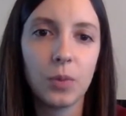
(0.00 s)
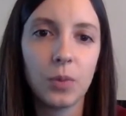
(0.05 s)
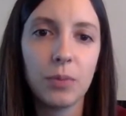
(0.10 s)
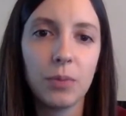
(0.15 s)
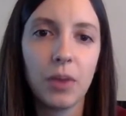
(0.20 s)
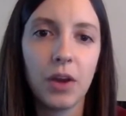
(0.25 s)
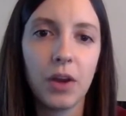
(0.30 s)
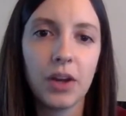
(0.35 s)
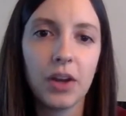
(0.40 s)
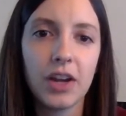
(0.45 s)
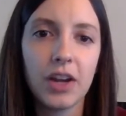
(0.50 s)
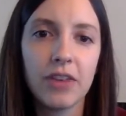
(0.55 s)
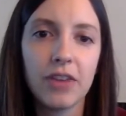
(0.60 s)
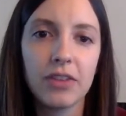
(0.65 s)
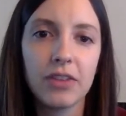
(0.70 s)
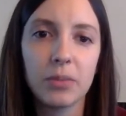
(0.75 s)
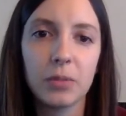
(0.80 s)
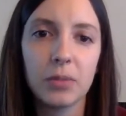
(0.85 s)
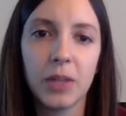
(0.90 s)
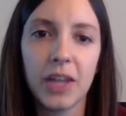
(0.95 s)
What part
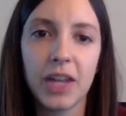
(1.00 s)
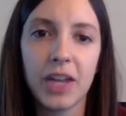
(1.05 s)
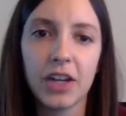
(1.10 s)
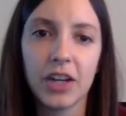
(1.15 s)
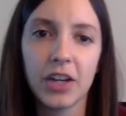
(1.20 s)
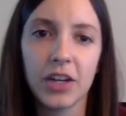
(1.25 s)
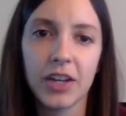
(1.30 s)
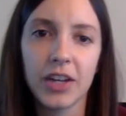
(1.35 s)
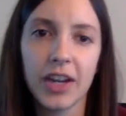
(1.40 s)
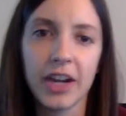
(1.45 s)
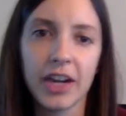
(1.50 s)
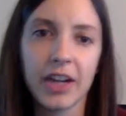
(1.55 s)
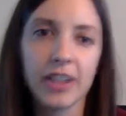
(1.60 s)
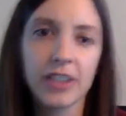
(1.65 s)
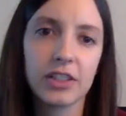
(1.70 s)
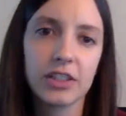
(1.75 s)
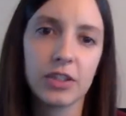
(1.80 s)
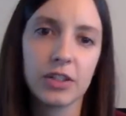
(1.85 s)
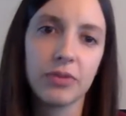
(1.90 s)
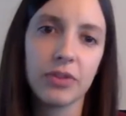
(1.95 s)
of the plant are
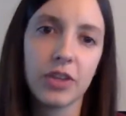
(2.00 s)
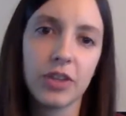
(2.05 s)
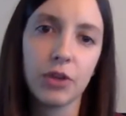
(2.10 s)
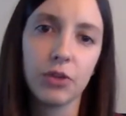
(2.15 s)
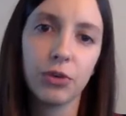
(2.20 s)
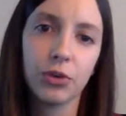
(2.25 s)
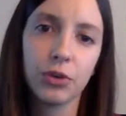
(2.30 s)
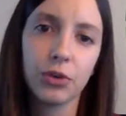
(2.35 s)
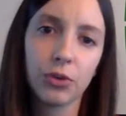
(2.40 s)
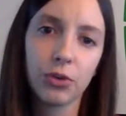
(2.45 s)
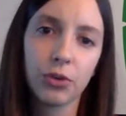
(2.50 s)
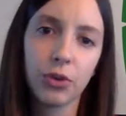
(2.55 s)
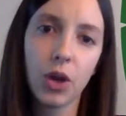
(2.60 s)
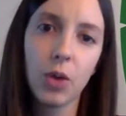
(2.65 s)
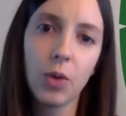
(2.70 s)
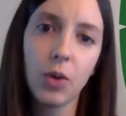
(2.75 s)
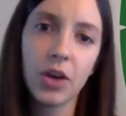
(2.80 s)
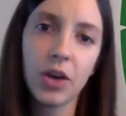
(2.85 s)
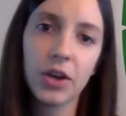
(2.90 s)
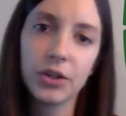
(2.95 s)
carrots? So if they
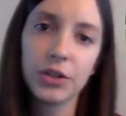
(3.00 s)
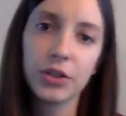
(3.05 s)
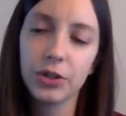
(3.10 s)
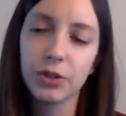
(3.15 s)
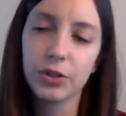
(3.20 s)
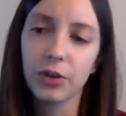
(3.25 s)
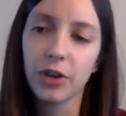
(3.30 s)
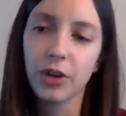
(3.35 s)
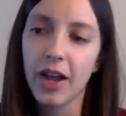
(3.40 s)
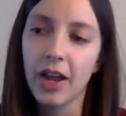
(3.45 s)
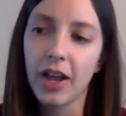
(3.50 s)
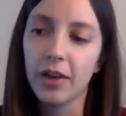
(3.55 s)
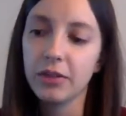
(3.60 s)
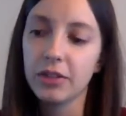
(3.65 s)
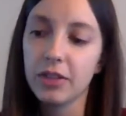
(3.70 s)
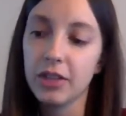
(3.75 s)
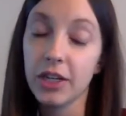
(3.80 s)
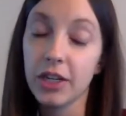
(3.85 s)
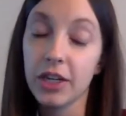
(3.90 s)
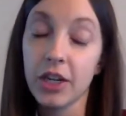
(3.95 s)
grow
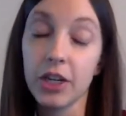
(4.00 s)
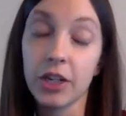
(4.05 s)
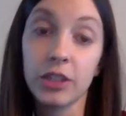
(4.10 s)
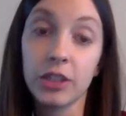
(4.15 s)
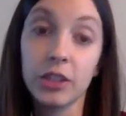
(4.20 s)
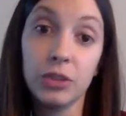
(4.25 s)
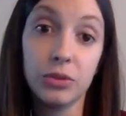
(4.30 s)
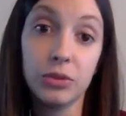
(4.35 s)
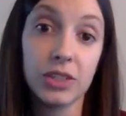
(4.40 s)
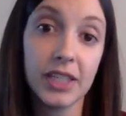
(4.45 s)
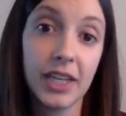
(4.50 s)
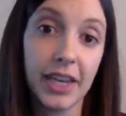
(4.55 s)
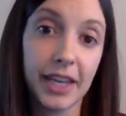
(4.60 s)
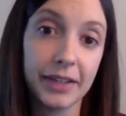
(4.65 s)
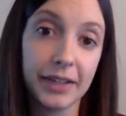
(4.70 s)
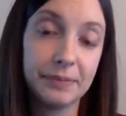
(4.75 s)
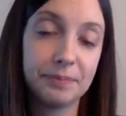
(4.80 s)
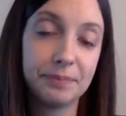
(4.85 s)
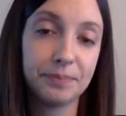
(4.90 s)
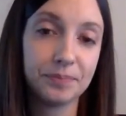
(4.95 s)
underground, like our clue
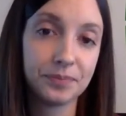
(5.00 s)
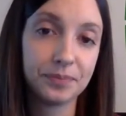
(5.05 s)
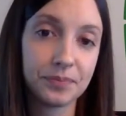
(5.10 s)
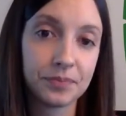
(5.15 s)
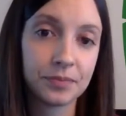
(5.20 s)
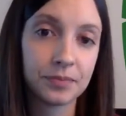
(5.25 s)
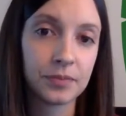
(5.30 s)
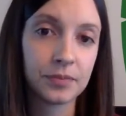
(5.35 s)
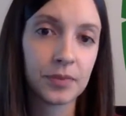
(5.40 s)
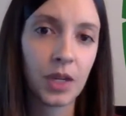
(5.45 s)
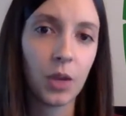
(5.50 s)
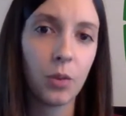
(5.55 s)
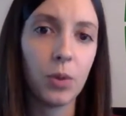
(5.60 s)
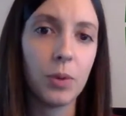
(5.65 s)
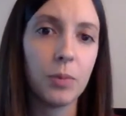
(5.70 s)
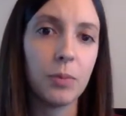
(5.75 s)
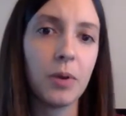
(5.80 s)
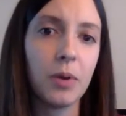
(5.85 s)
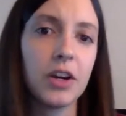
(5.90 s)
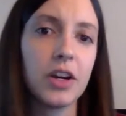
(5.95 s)
said,
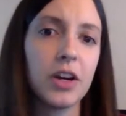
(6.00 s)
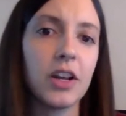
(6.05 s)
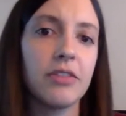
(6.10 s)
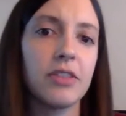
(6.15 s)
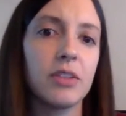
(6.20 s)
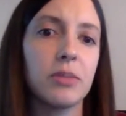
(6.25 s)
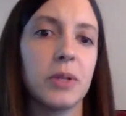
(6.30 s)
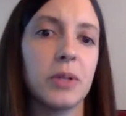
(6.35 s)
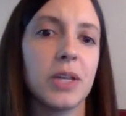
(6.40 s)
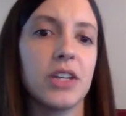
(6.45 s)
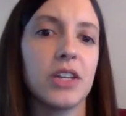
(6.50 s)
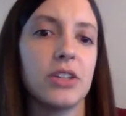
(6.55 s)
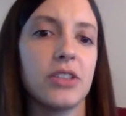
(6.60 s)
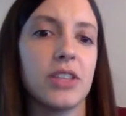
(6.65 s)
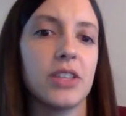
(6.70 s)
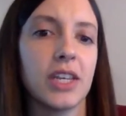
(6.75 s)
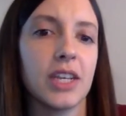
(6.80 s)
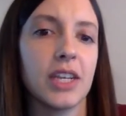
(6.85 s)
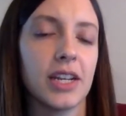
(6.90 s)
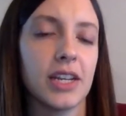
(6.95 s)
what part of the plant
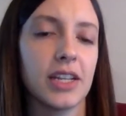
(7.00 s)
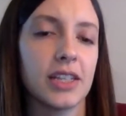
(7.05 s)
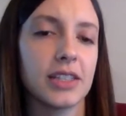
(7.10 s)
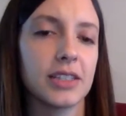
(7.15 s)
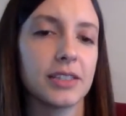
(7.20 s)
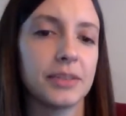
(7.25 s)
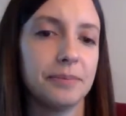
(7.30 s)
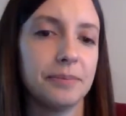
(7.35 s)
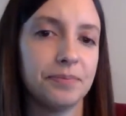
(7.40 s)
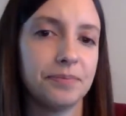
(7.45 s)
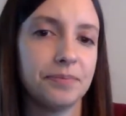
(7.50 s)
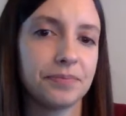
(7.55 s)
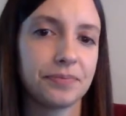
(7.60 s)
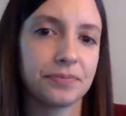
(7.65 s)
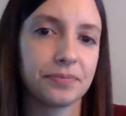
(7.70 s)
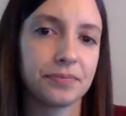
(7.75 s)
do you think it is?